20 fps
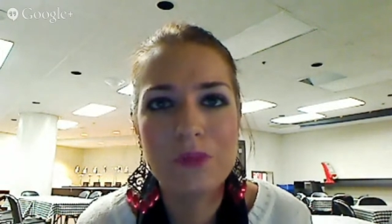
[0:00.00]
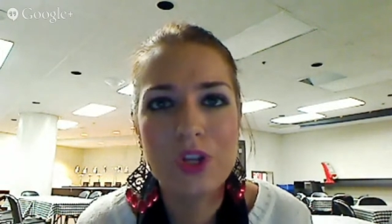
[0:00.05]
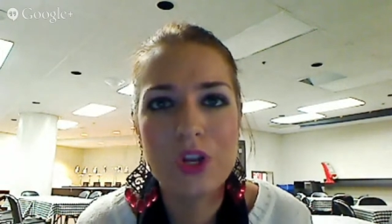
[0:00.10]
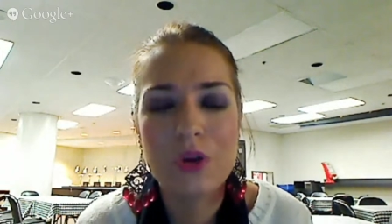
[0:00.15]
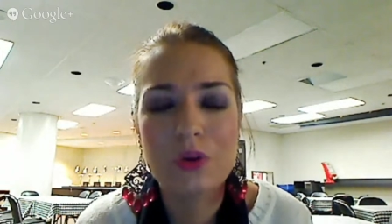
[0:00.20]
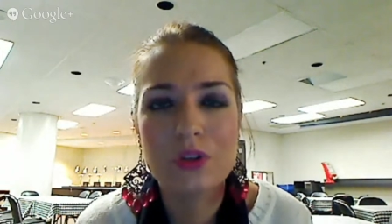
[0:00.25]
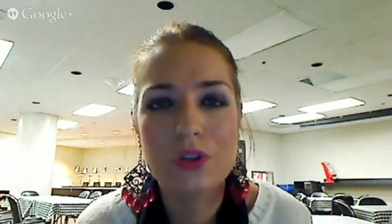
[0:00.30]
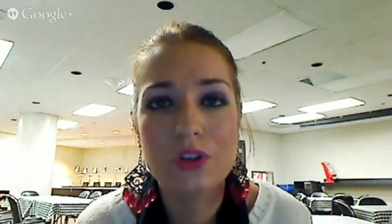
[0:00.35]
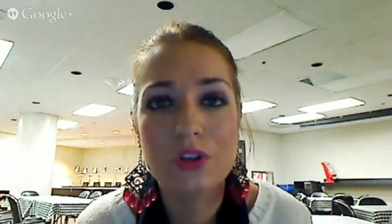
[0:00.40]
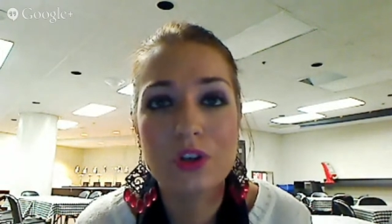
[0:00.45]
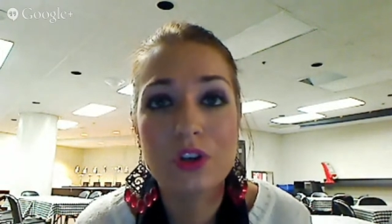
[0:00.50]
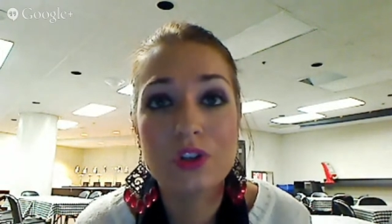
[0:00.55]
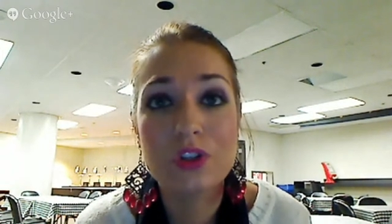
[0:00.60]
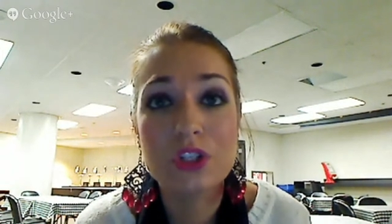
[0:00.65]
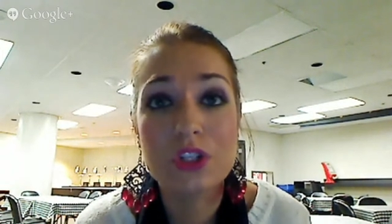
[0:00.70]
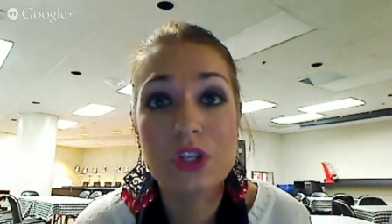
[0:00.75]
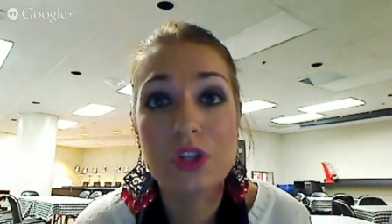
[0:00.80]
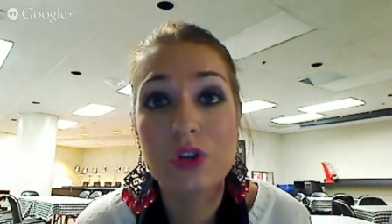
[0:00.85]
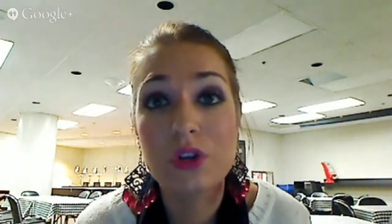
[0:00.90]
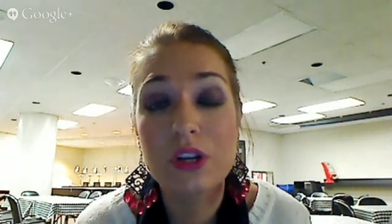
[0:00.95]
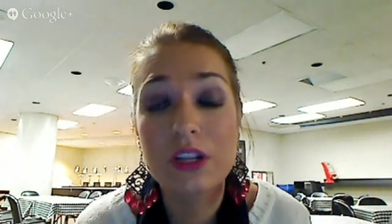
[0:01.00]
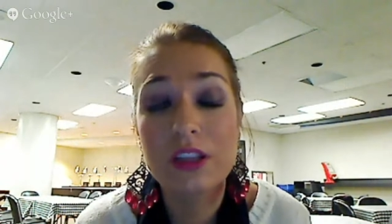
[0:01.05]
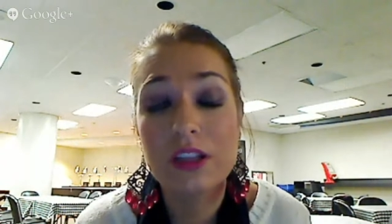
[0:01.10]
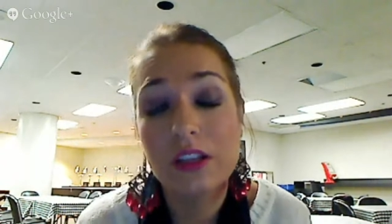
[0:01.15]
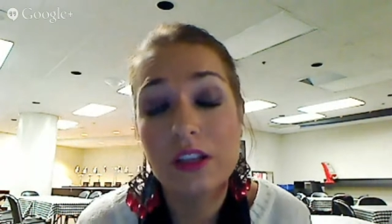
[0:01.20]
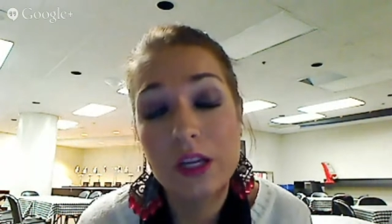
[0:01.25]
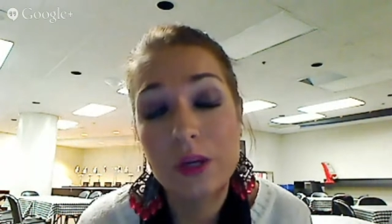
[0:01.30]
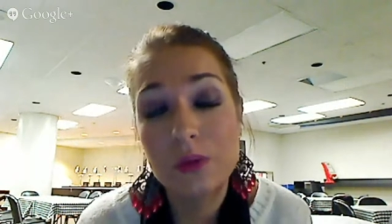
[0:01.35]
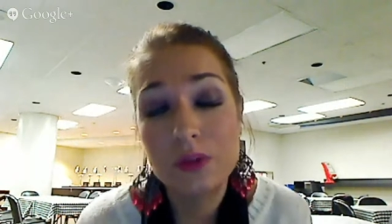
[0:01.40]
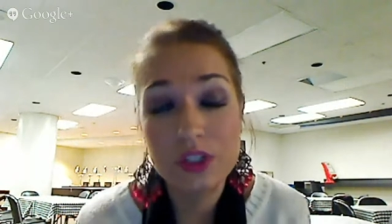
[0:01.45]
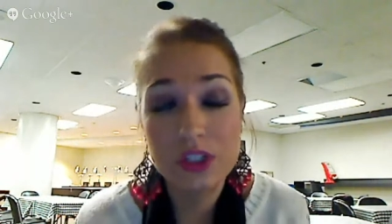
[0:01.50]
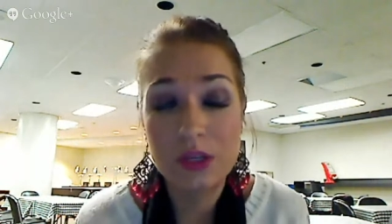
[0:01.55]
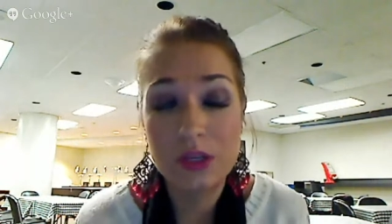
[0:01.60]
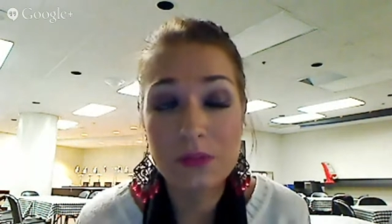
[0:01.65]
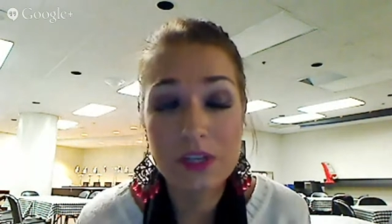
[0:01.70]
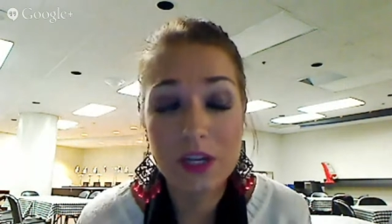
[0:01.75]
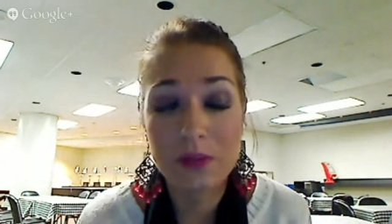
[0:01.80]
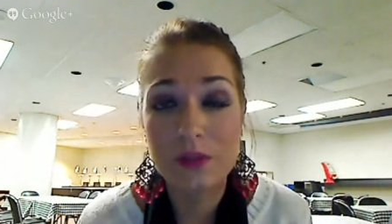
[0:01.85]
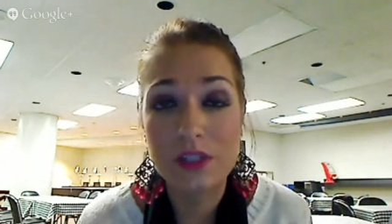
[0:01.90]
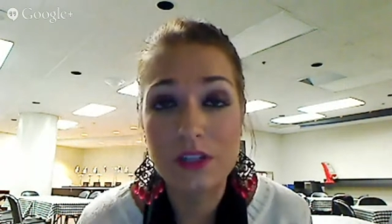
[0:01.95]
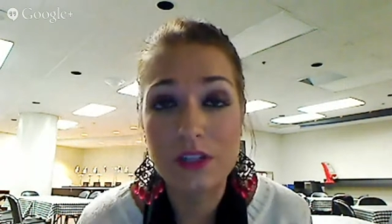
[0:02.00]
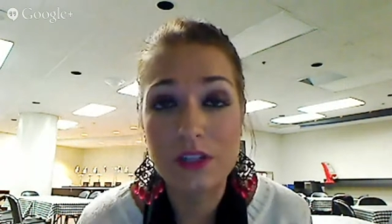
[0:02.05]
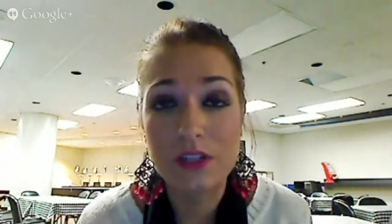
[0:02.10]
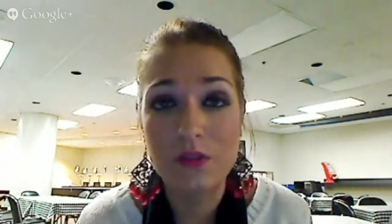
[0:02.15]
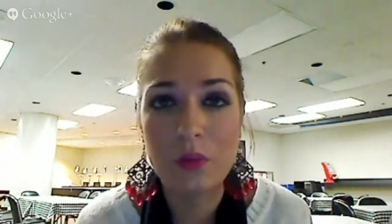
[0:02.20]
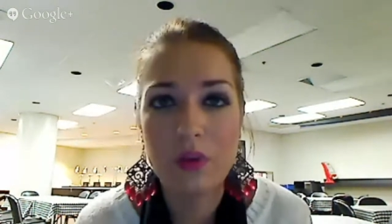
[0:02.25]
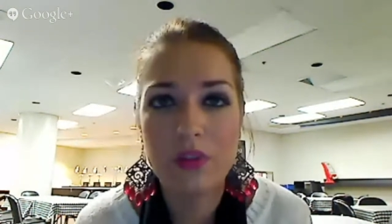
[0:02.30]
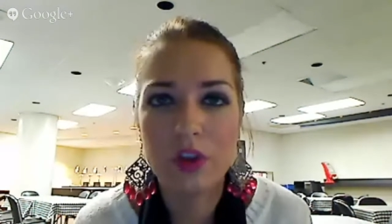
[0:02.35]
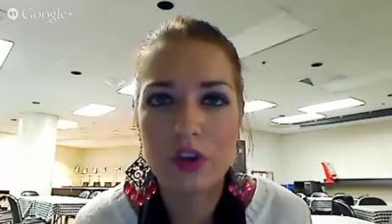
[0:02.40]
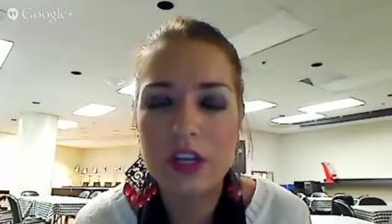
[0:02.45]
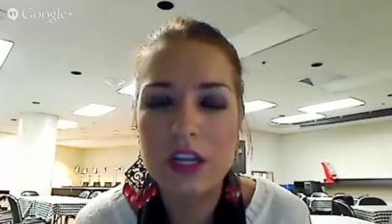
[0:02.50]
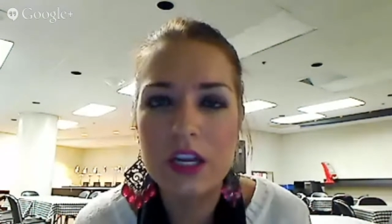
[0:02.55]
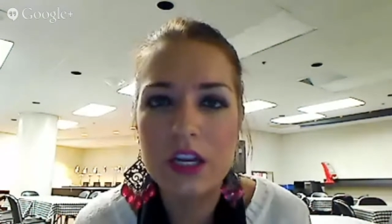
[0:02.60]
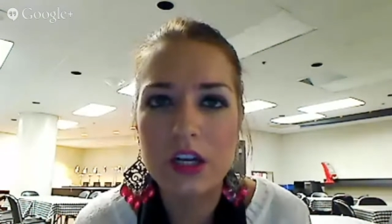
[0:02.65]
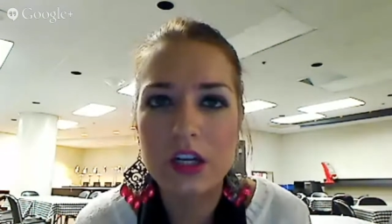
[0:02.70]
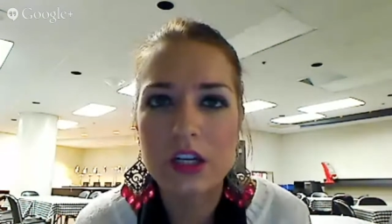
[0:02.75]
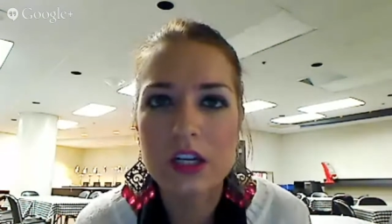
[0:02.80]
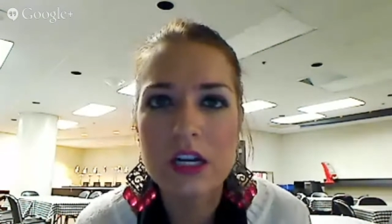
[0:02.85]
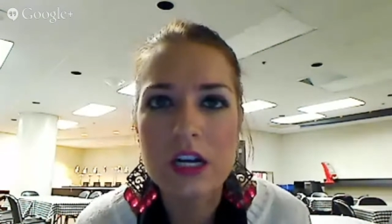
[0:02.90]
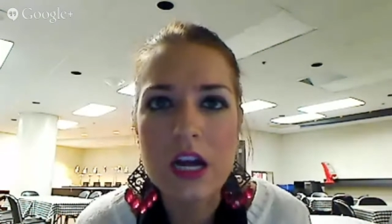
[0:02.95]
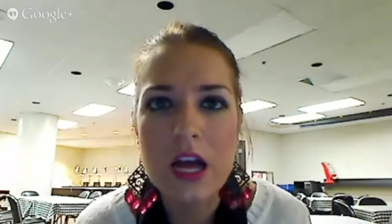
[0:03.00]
are just learning the language sometimes even when they're here.